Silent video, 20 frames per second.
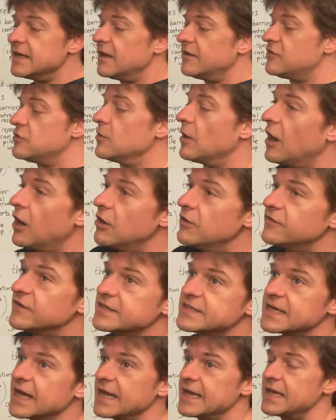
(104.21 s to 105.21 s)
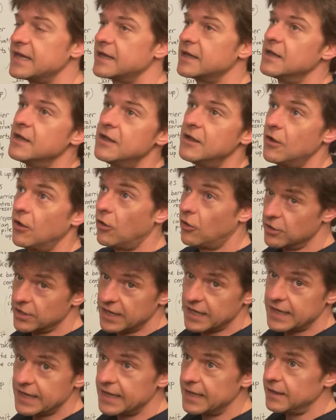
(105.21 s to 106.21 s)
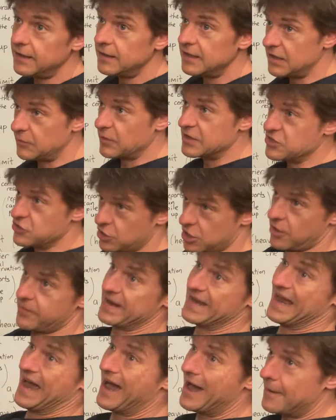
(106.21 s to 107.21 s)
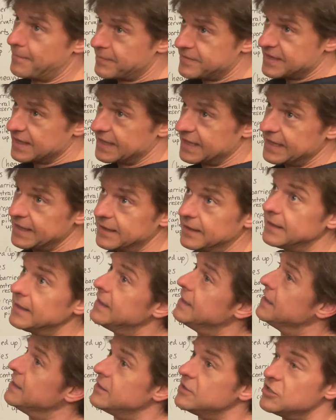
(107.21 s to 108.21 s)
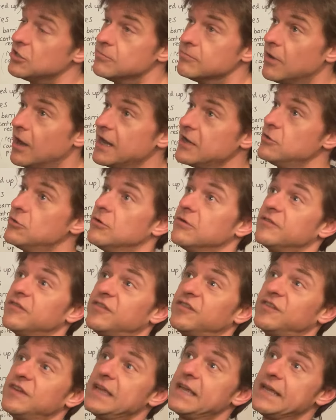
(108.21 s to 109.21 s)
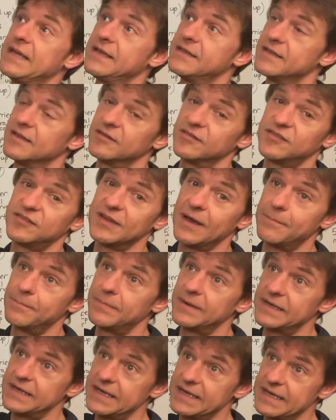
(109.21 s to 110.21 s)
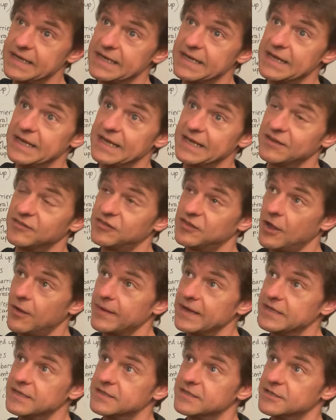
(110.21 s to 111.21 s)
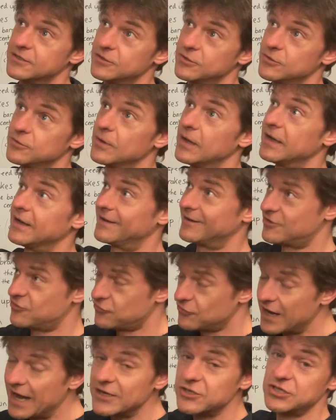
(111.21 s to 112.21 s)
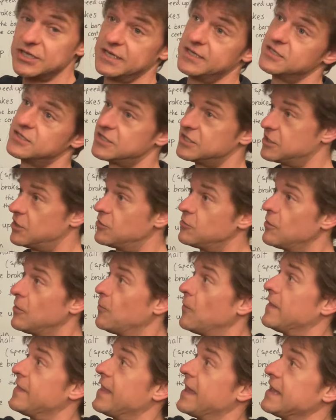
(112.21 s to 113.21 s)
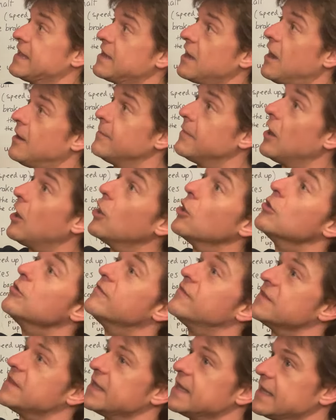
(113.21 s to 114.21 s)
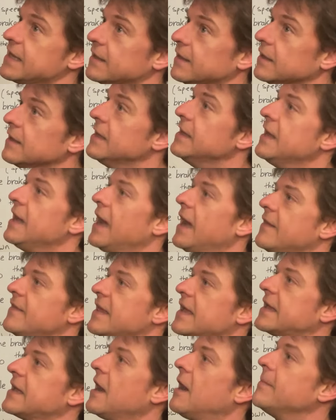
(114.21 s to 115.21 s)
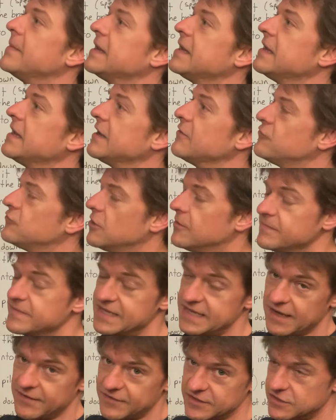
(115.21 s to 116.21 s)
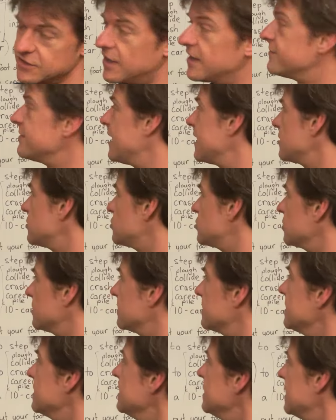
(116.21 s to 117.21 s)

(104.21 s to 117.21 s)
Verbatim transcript: If you overtake on a hill, when you're going up the hill, you might not see that somebody is going to crash into you when they come over the hill and they're coming from the other direction.